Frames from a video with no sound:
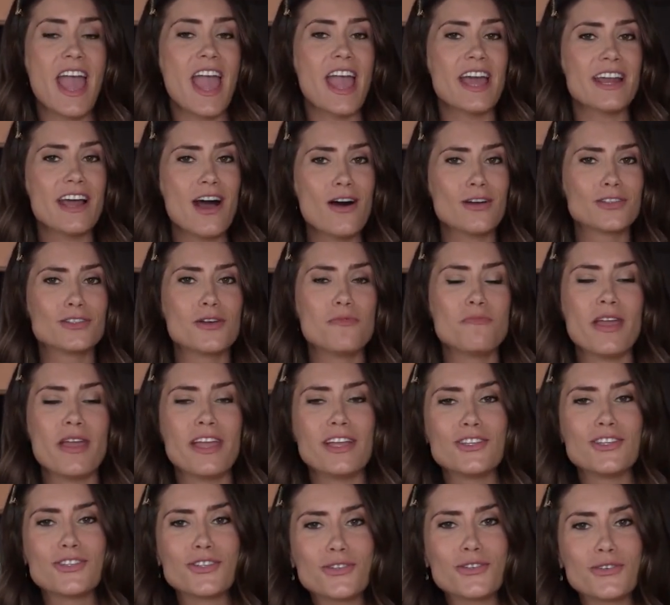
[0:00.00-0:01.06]
And also
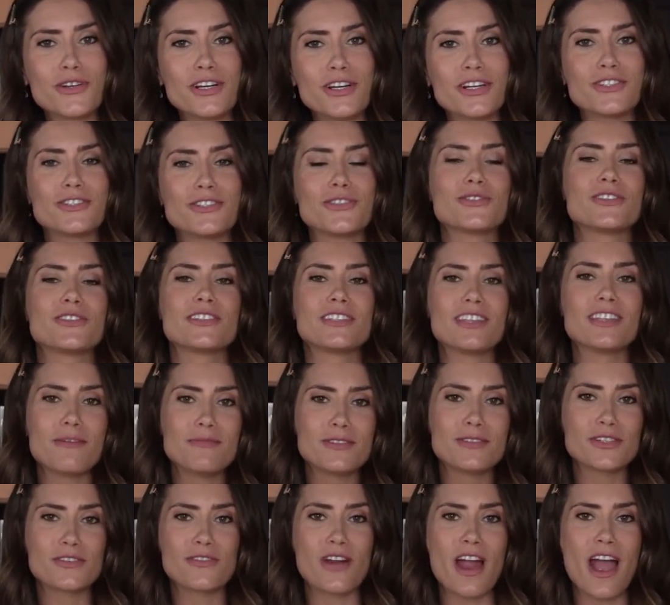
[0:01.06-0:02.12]
make sure to
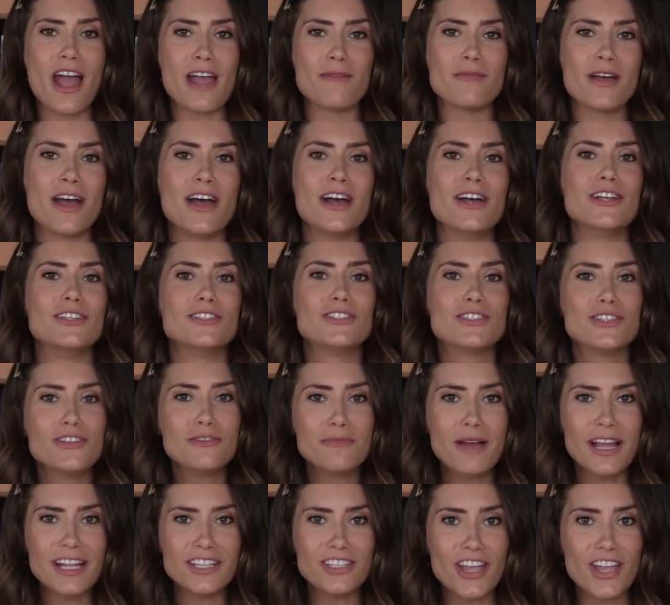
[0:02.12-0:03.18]
subscribe to
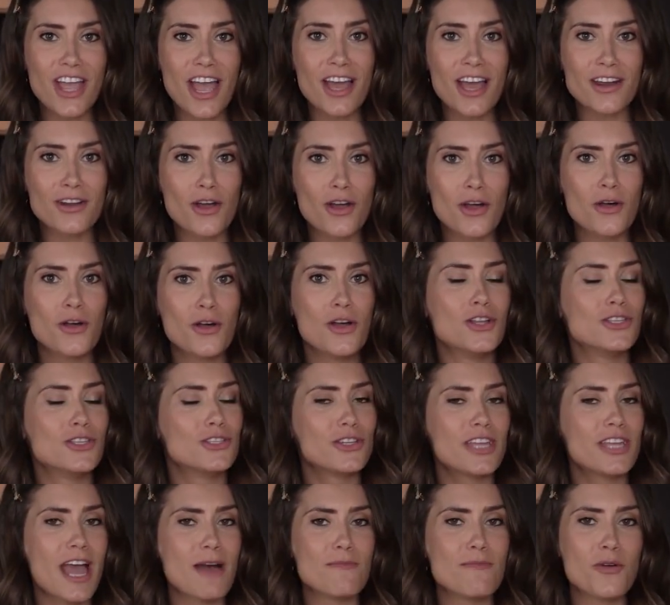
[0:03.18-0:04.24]
my channel
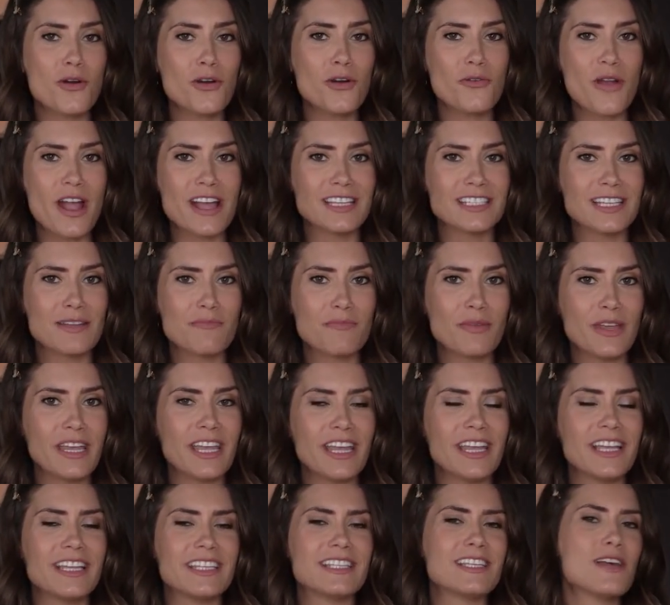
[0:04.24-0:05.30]
to get more
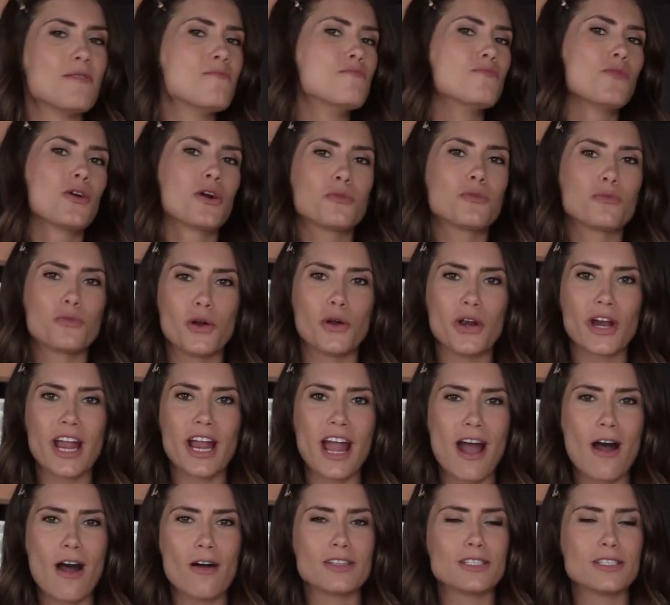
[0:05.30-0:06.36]
recipes, more
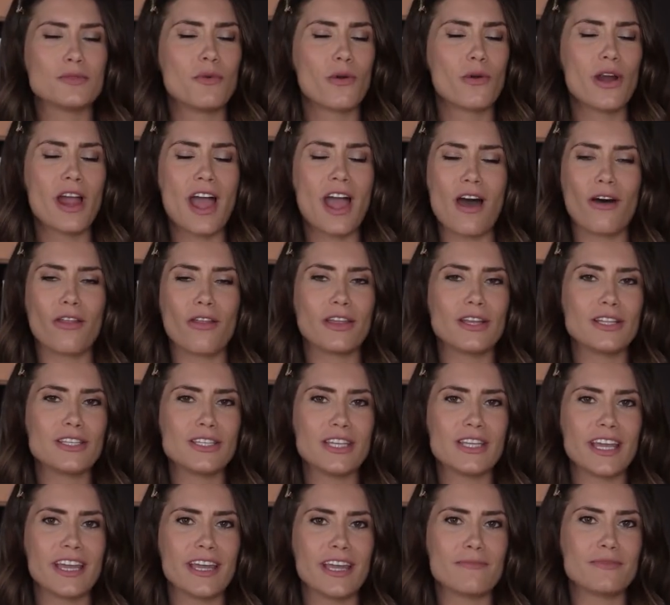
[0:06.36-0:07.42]
workouts, more healthy
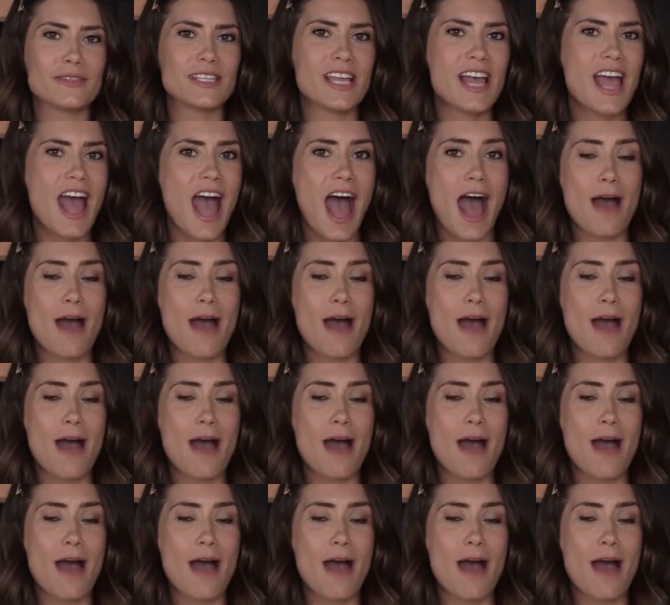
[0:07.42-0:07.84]
tips.